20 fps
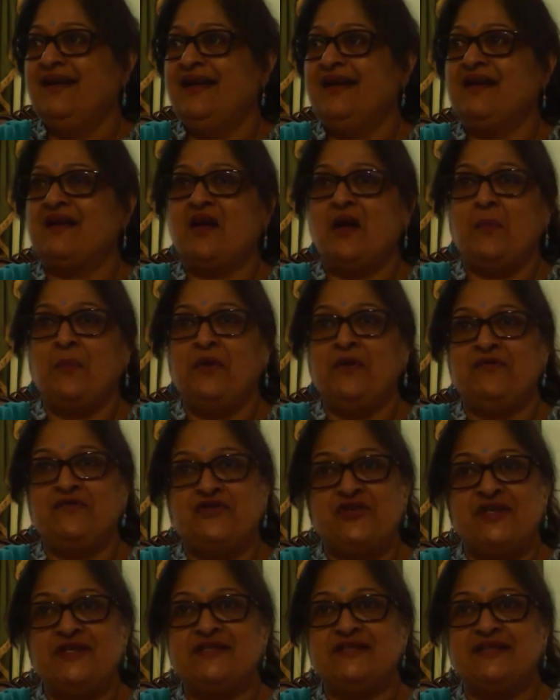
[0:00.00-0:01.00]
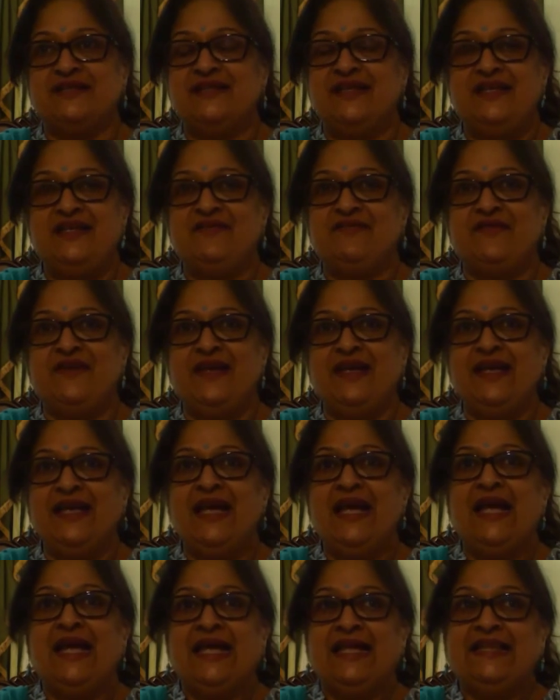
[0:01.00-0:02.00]
and a couple of drinks in the evening
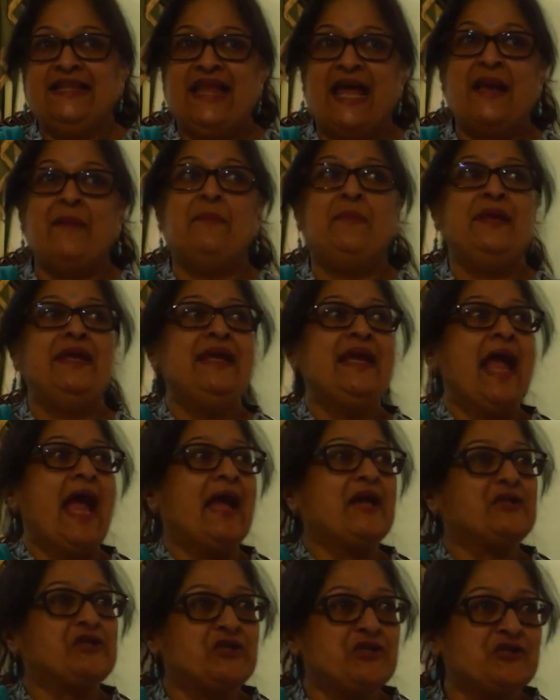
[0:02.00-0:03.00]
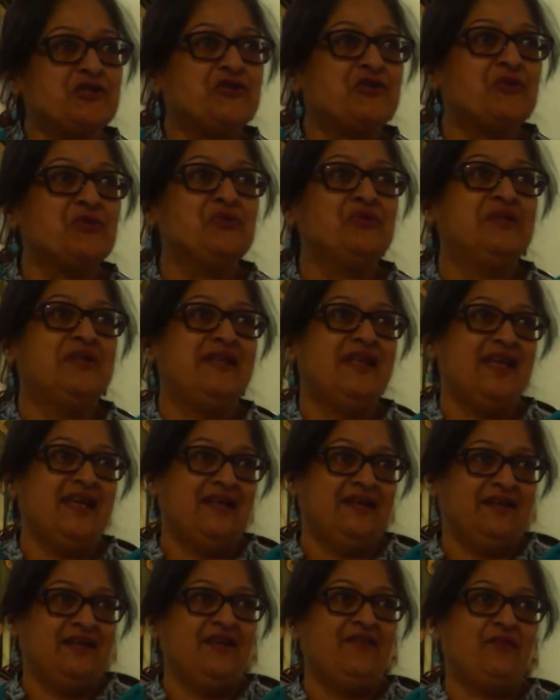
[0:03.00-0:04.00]
than being anxious through the day,
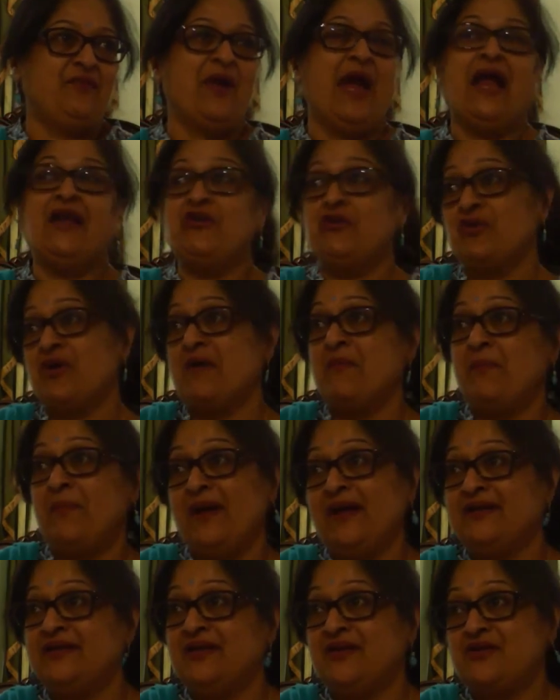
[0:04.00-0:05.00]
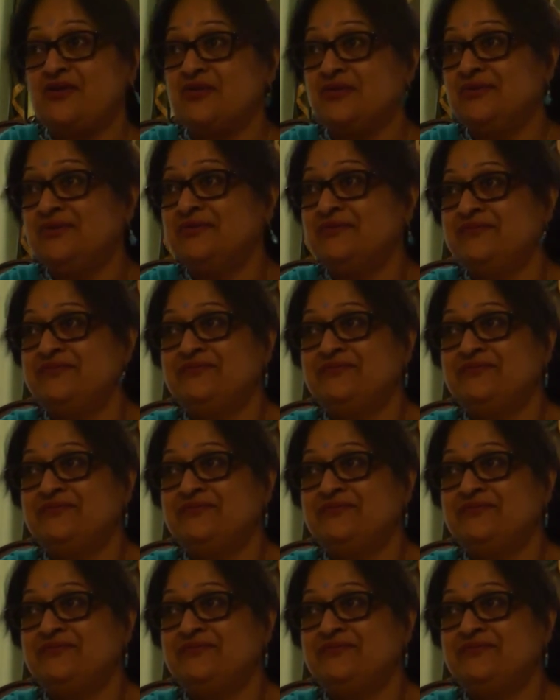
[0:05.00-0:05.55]
if you had to compare the two.